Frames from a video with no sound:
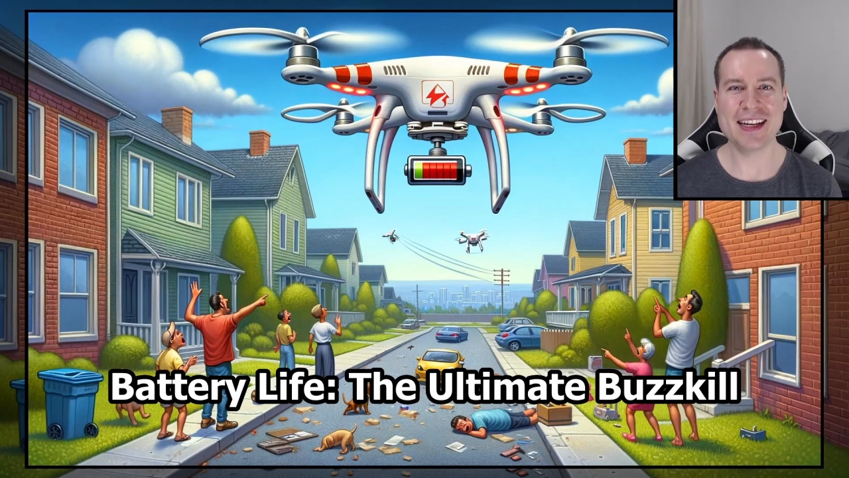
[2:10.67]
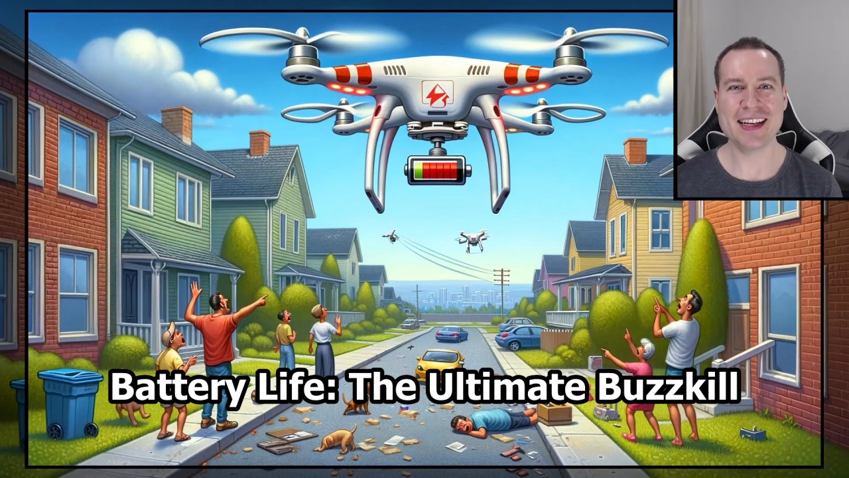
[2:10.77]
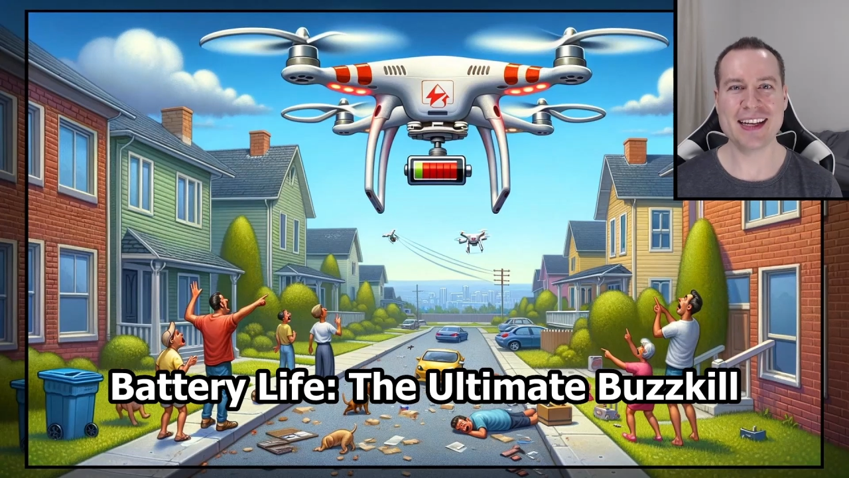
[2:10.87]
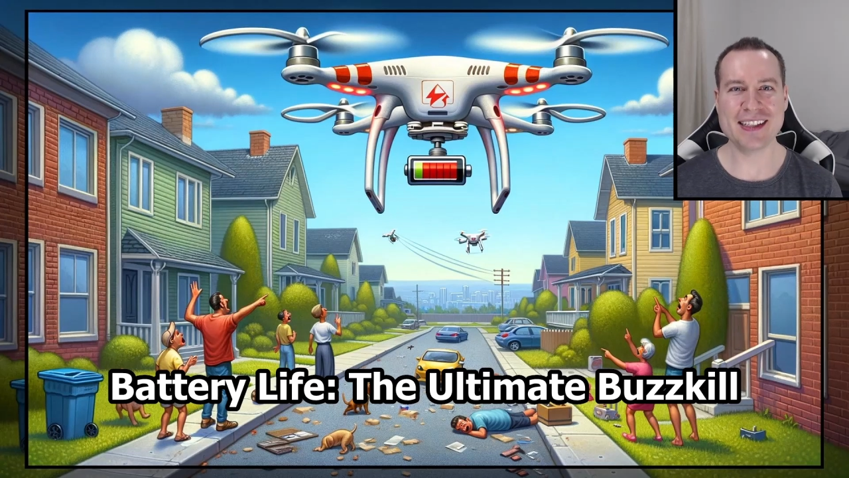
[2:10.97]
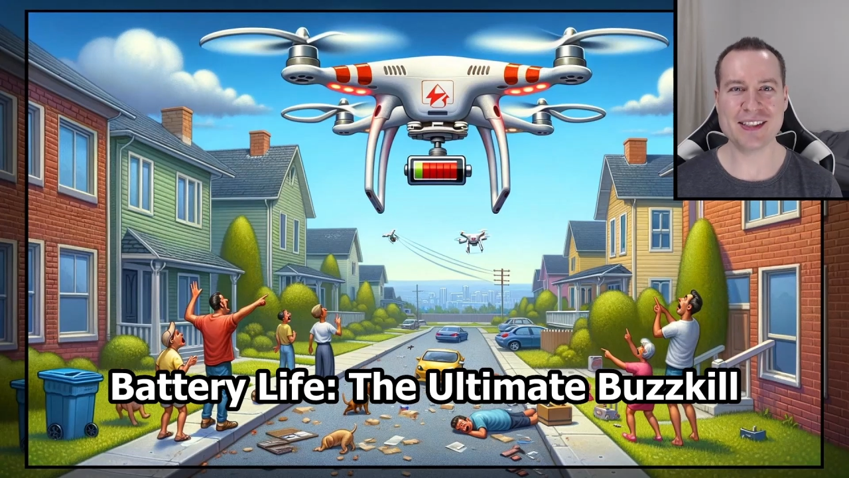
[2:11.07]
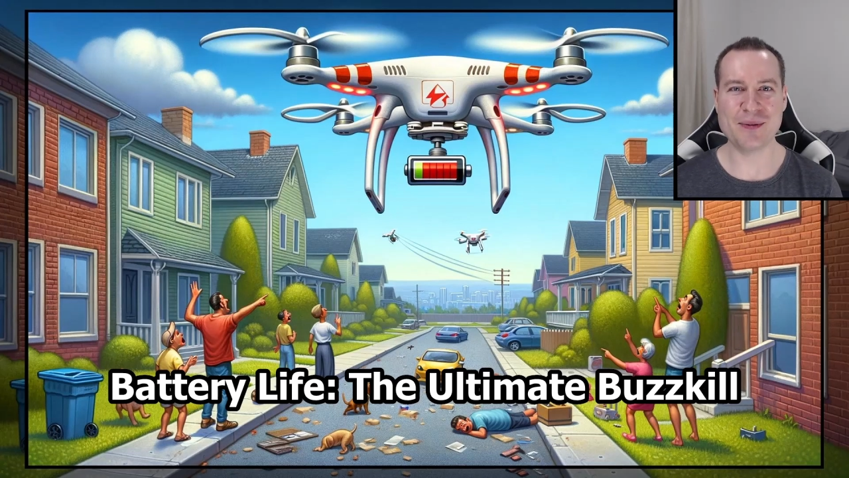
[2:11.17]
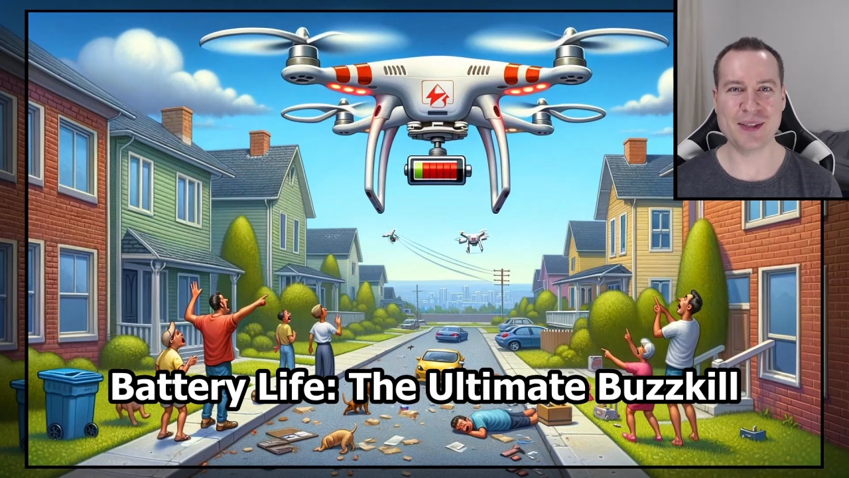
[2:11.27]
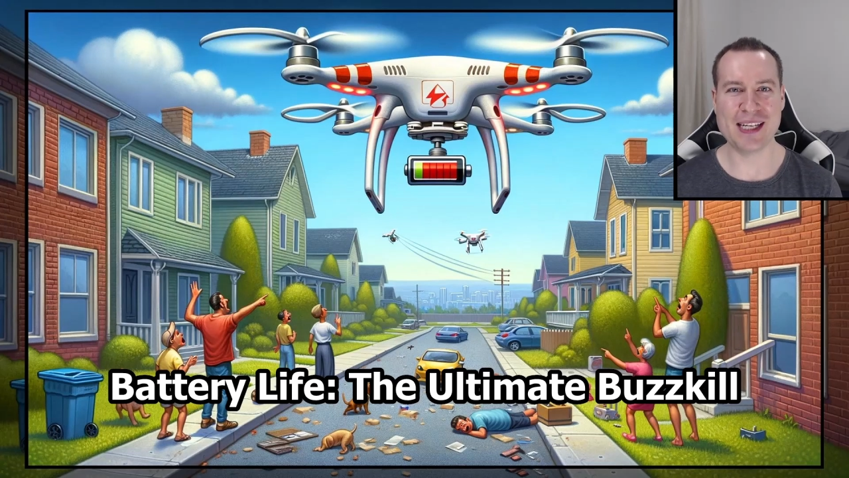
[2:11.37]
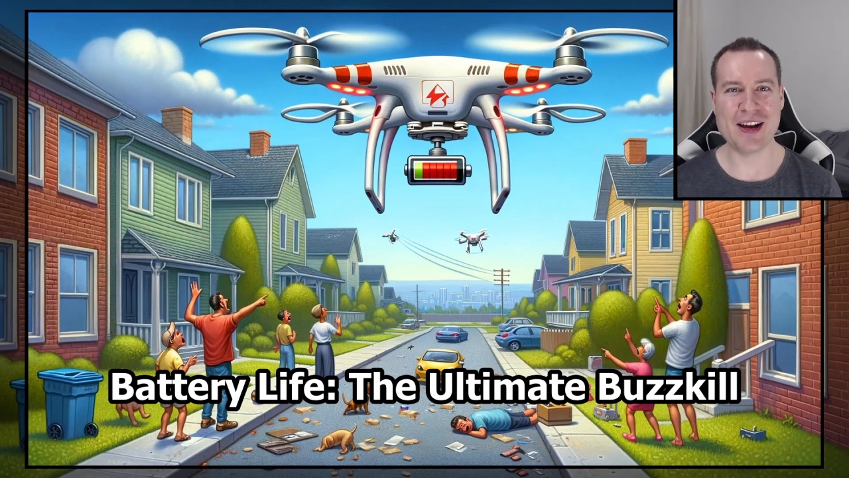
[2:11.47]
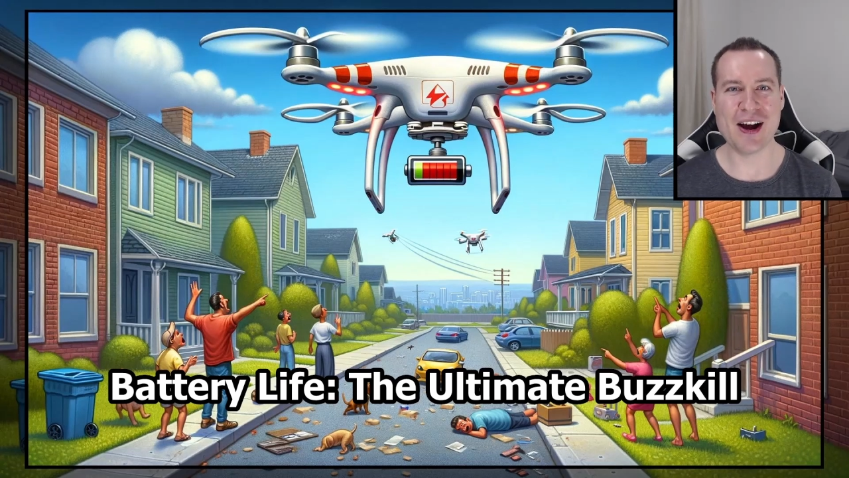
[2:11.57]
It's only
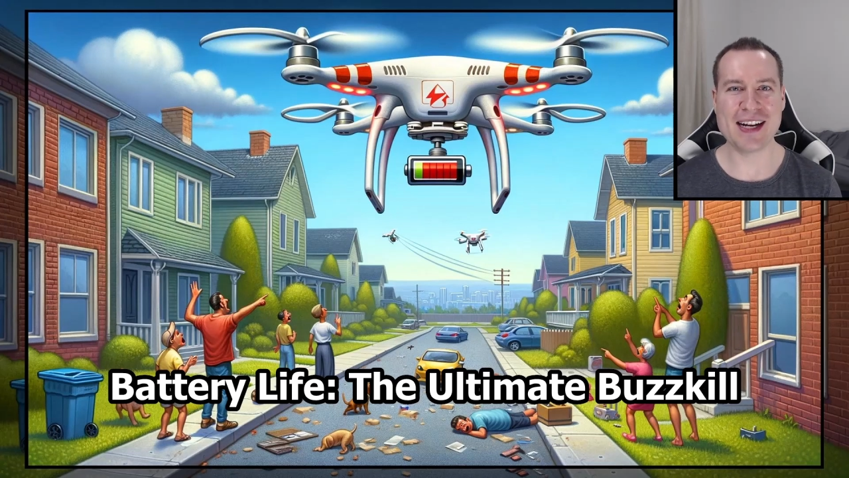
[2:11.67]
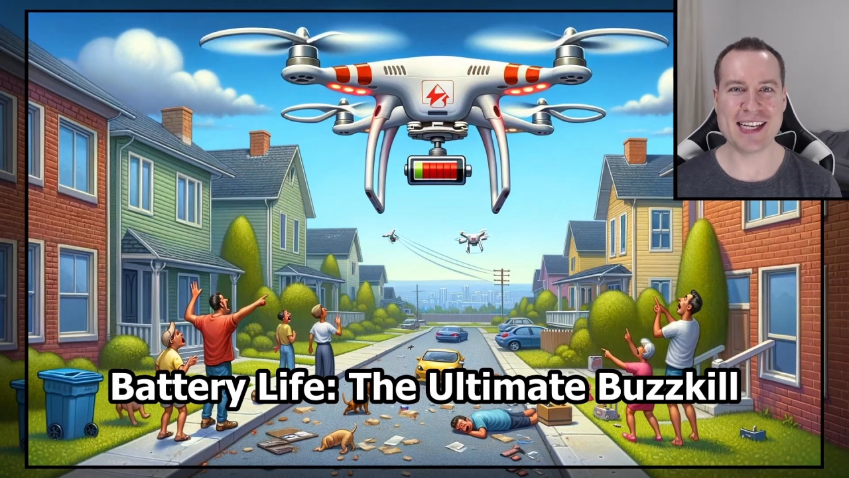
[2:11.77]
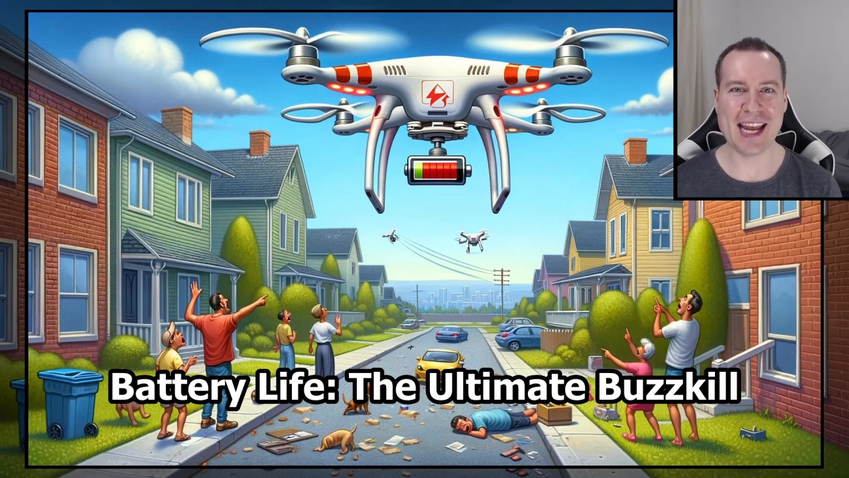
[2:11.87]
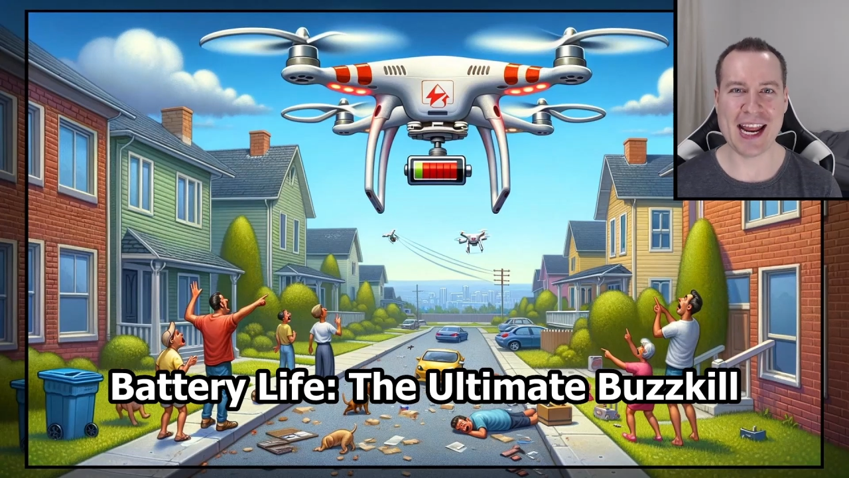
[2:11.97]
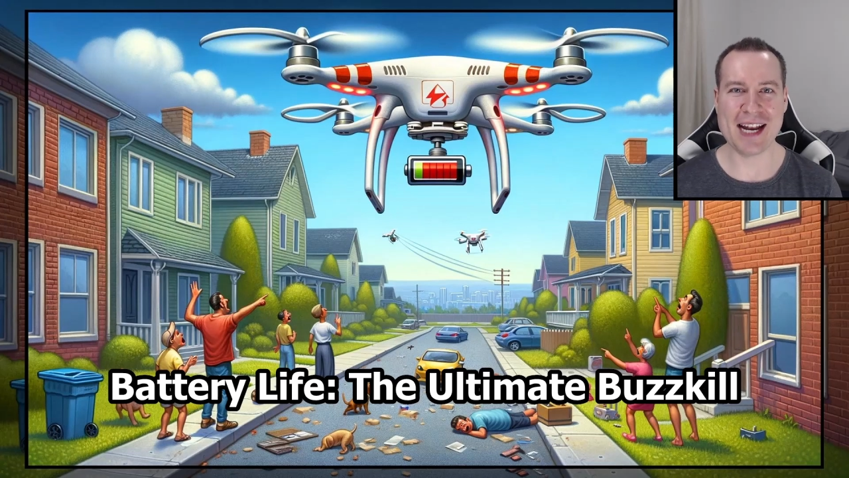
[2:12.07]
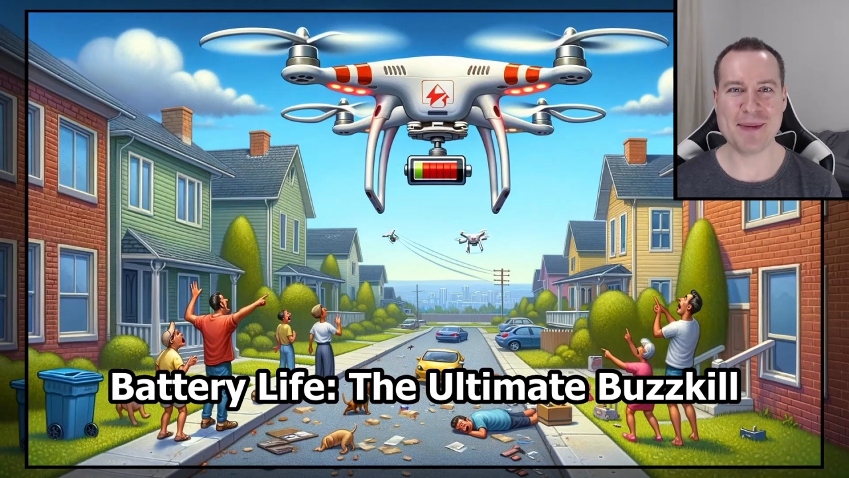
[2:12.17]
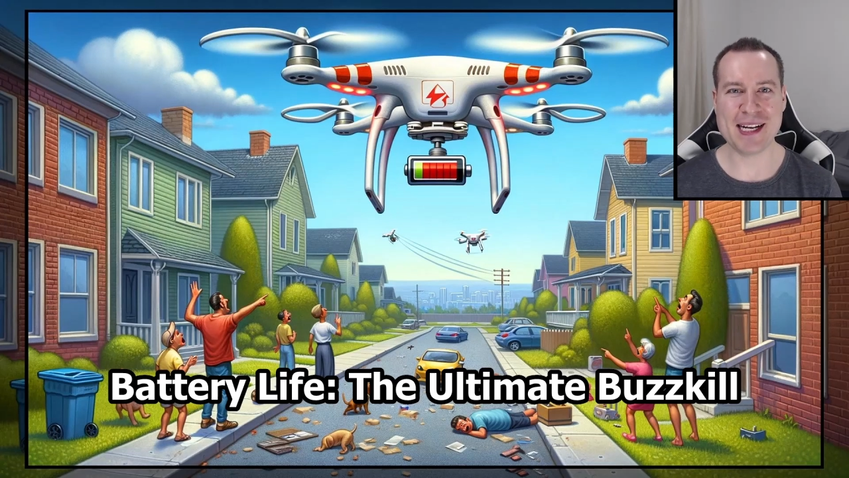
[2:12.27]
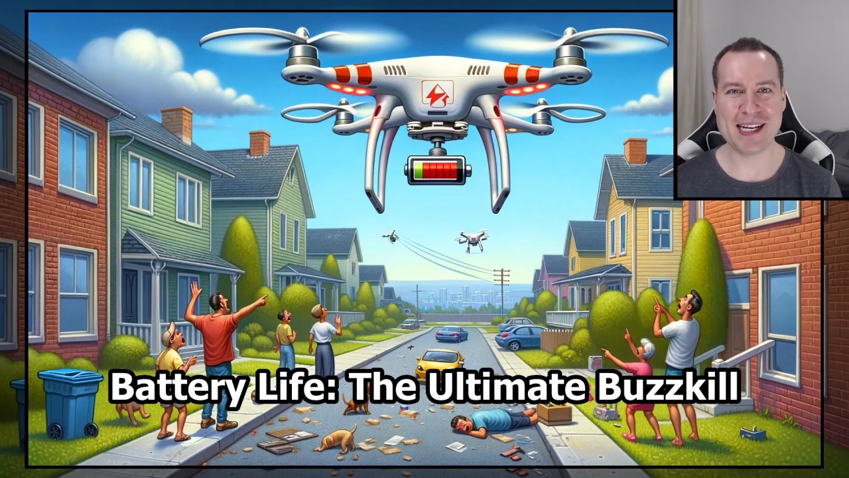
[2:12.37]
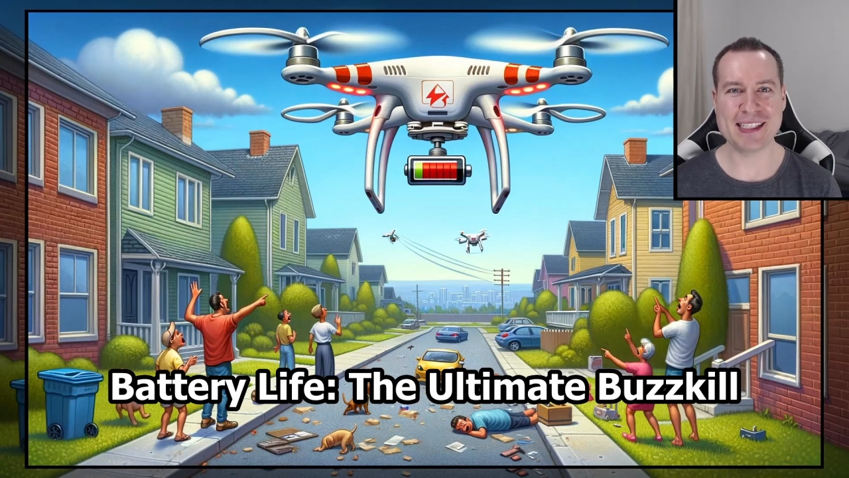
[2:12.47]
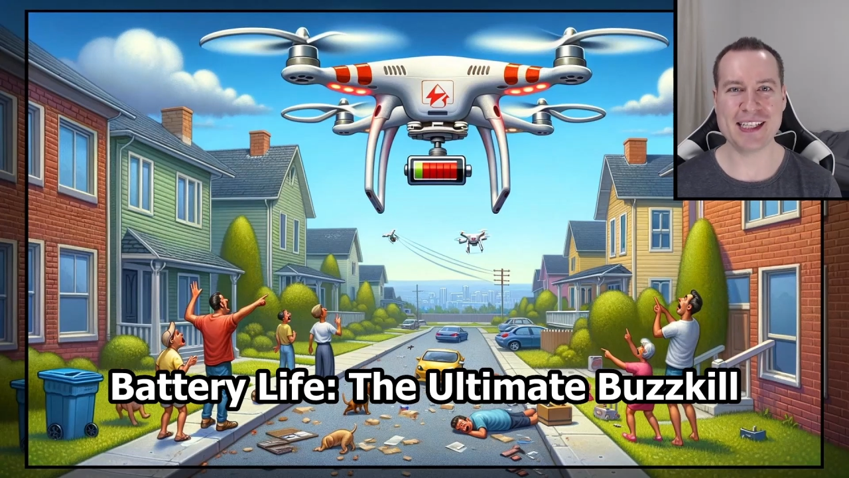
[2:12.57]
got 10
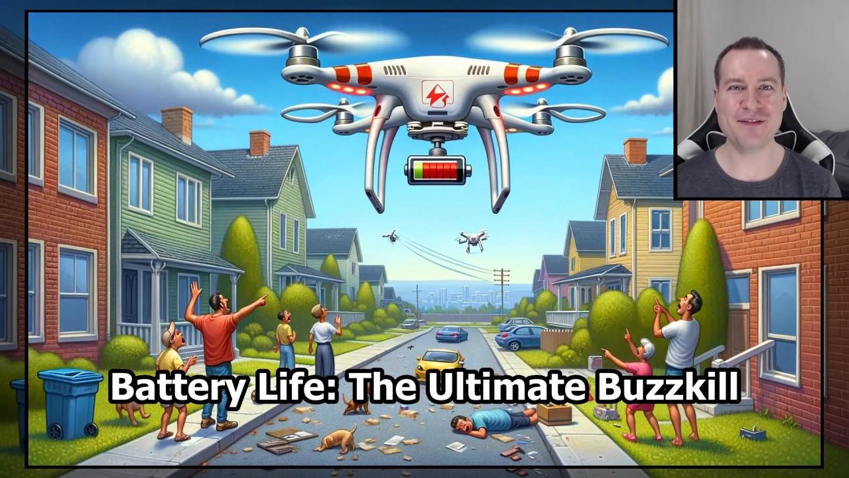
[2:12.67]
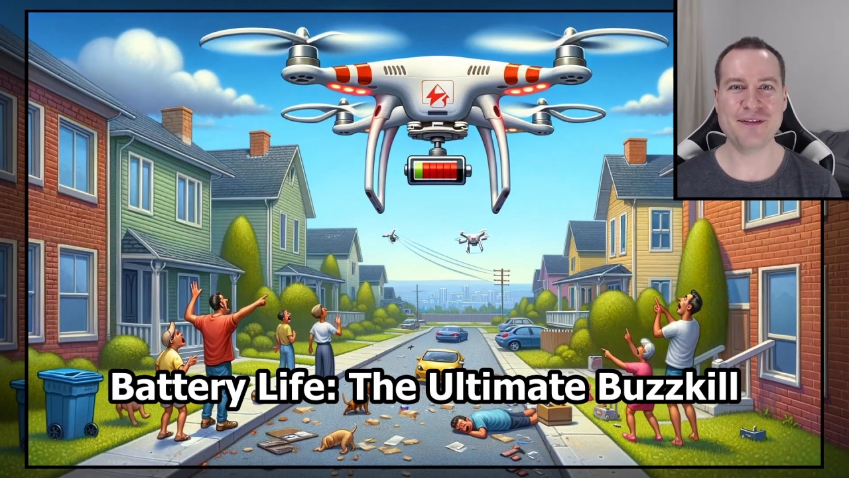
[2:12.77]
minutes of